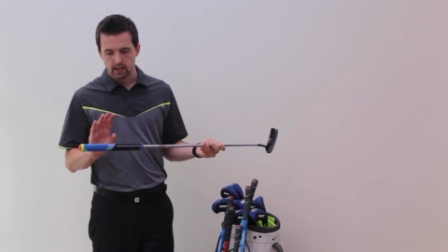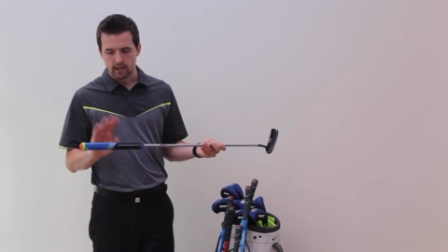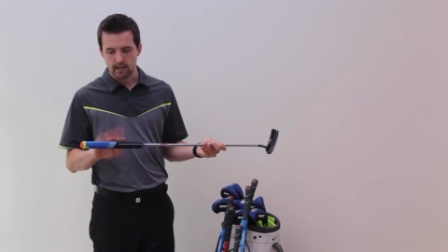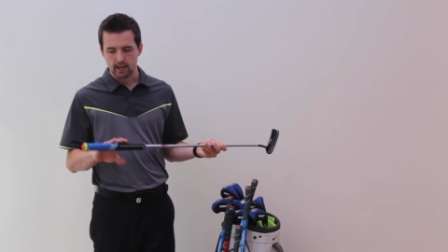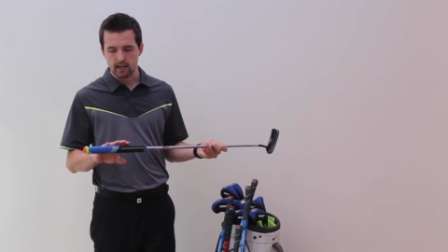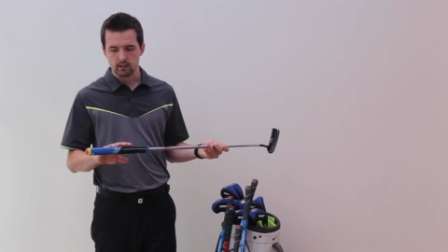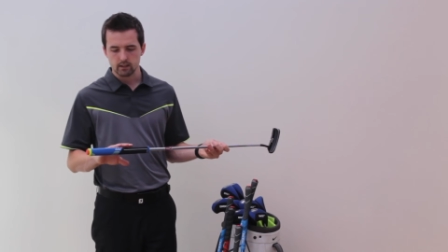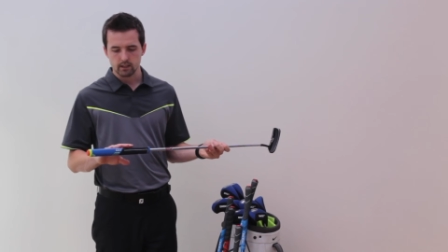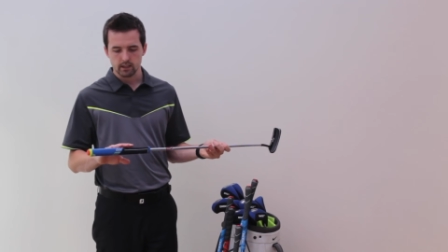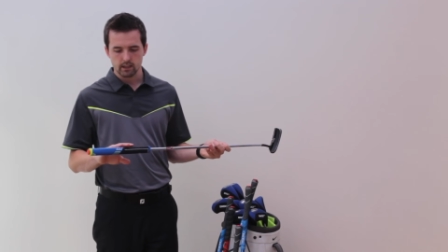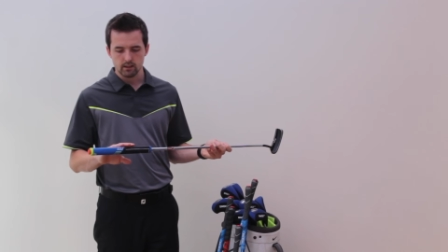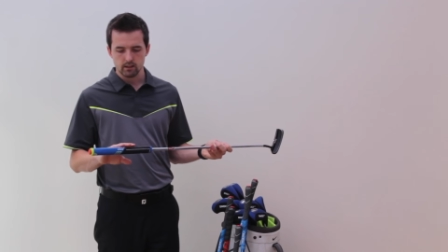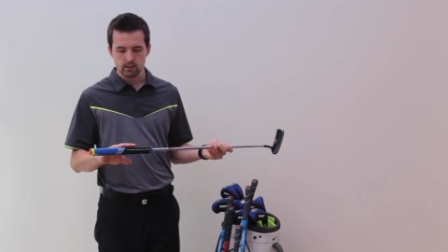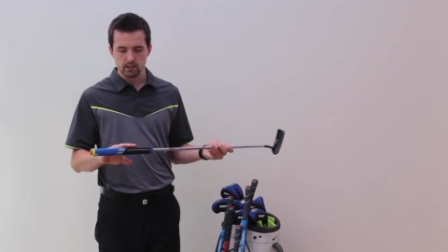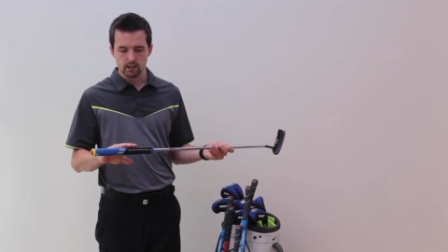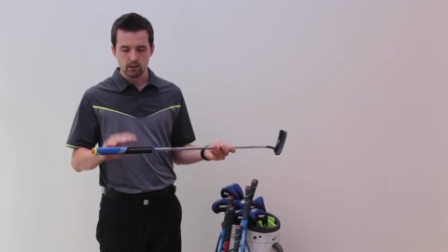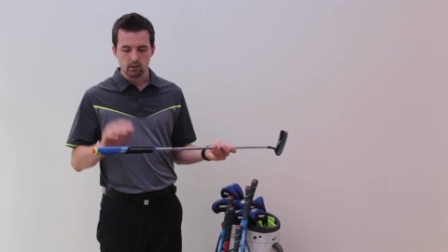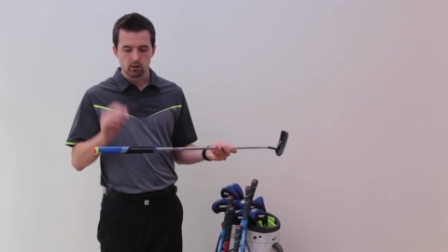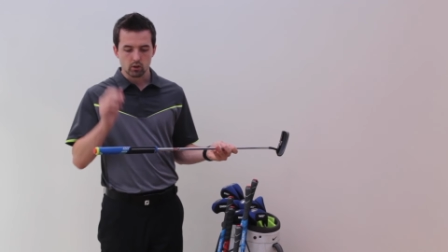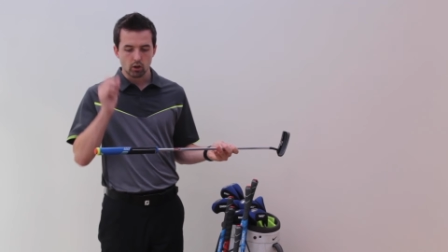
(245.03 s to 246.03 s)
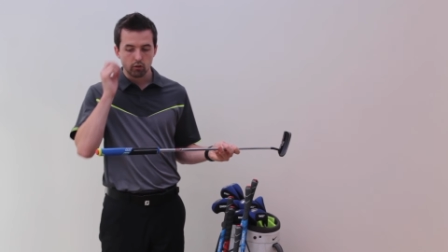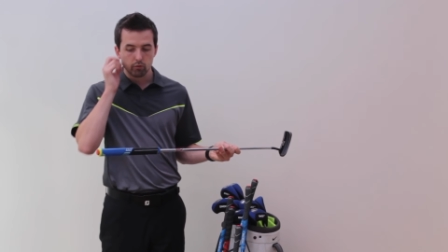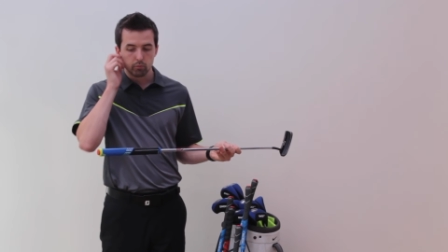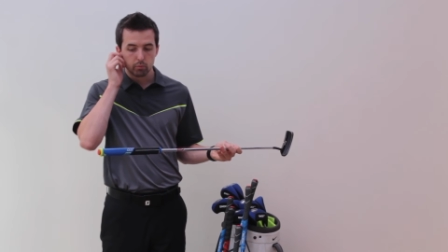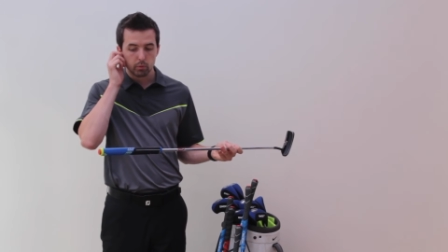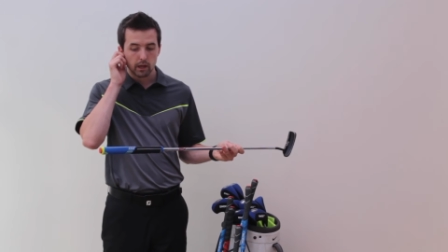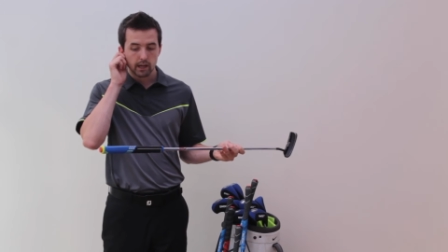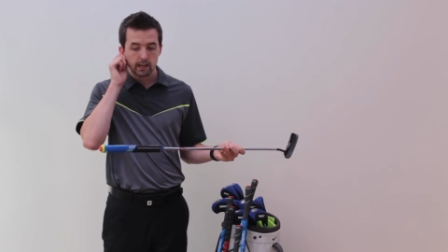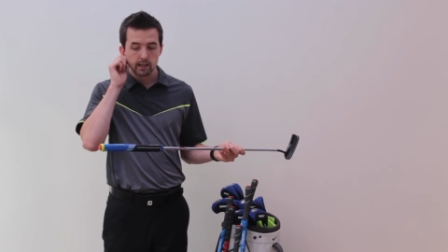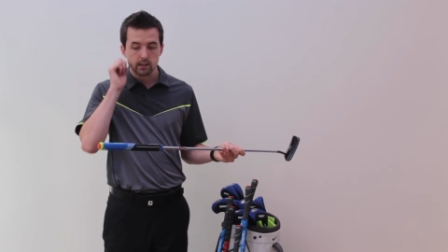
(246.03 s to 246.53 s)
I had it in the
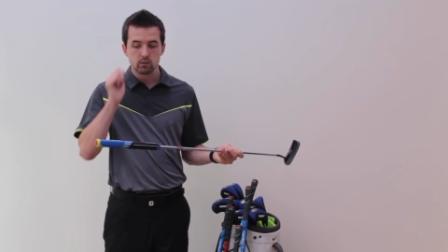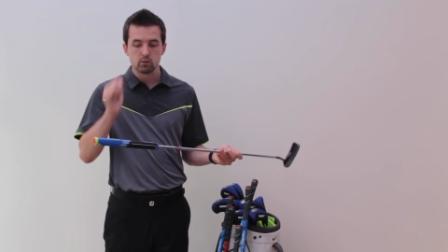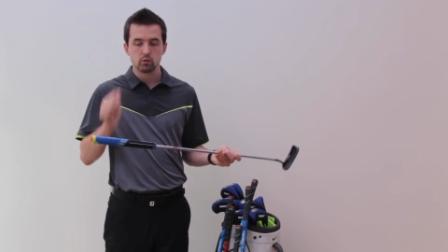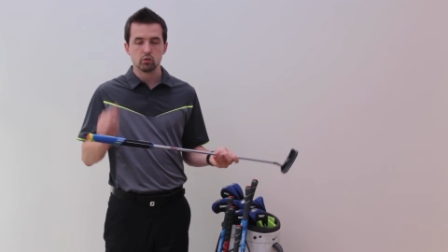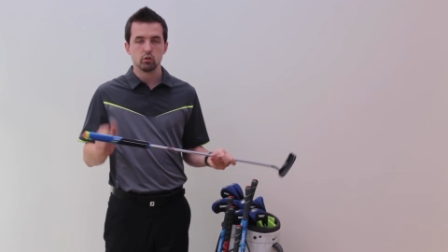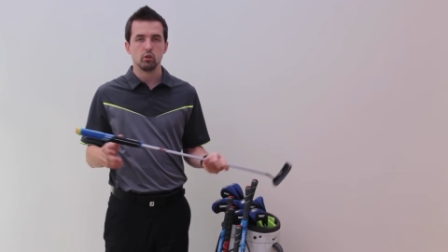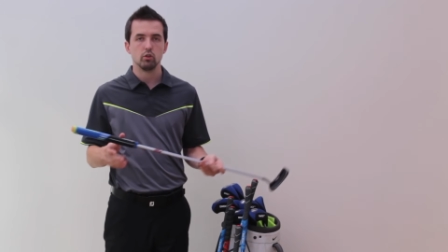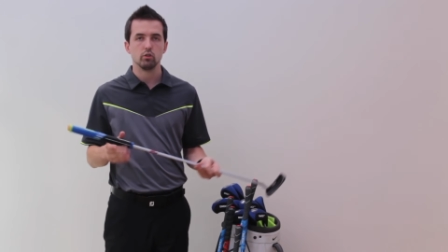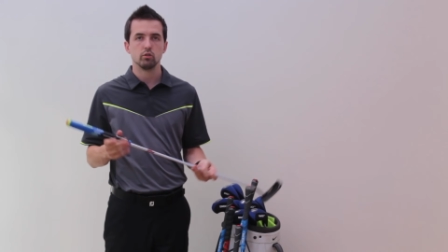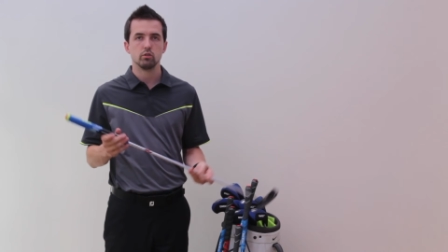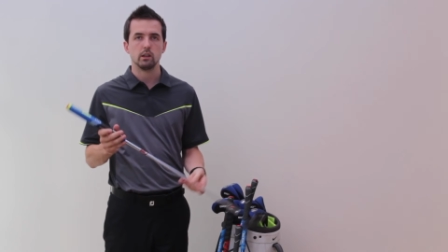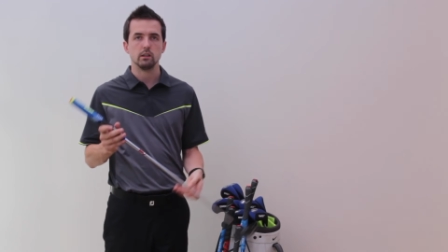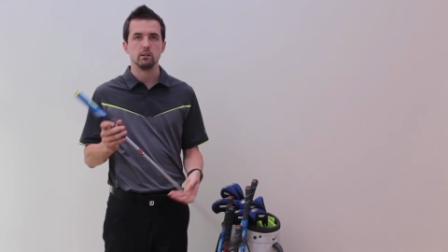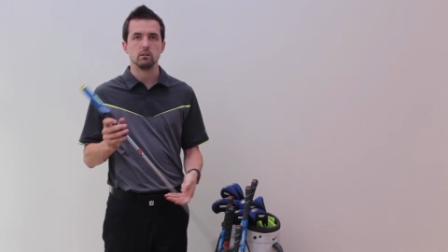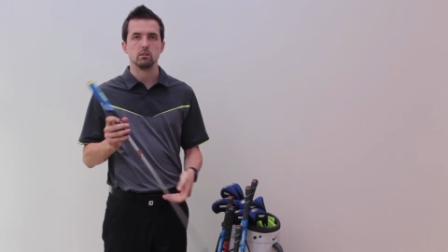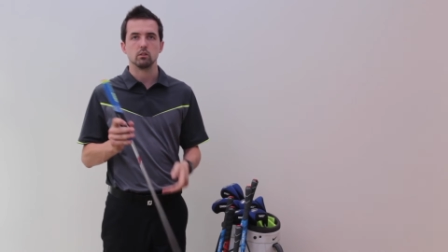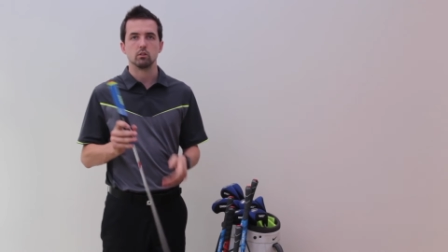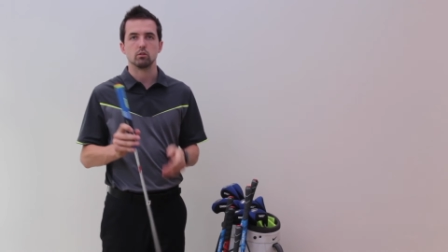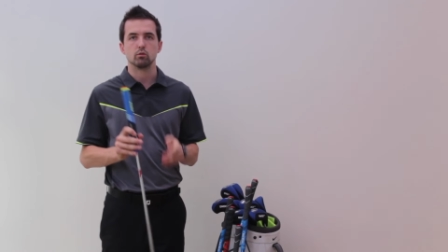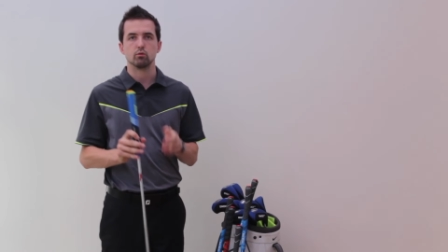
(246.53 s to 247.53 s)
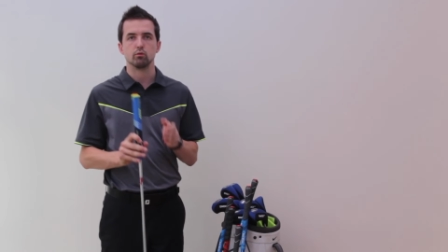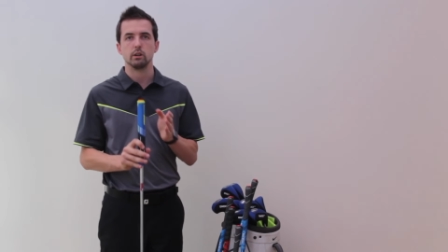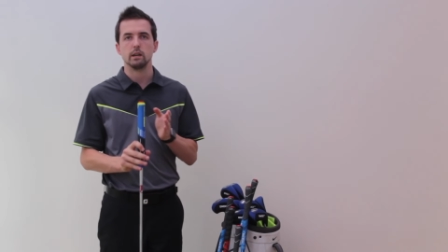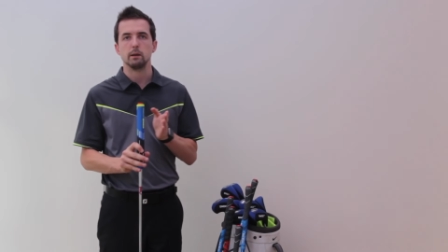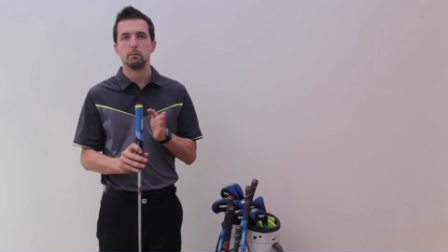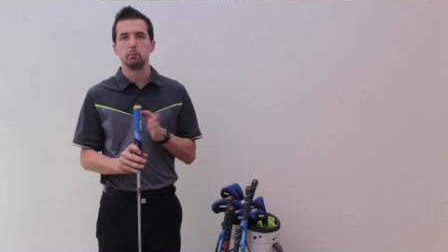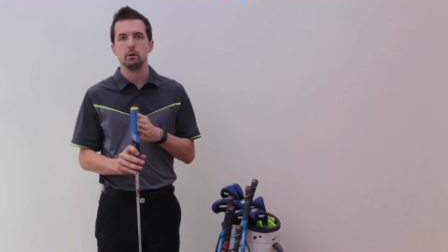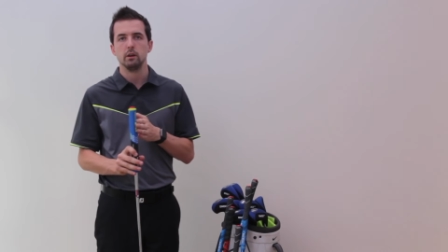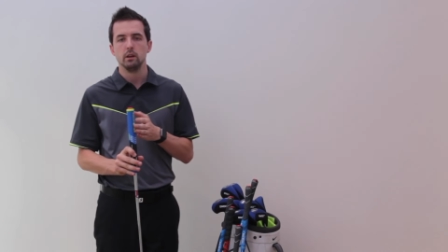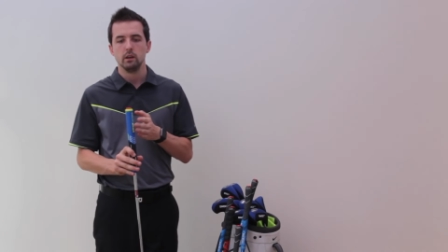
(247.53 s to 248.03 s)
Golf Pride Tour Sensor
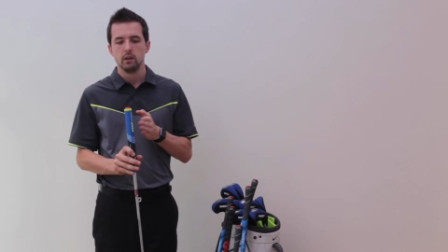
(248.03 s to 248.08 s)
Grip.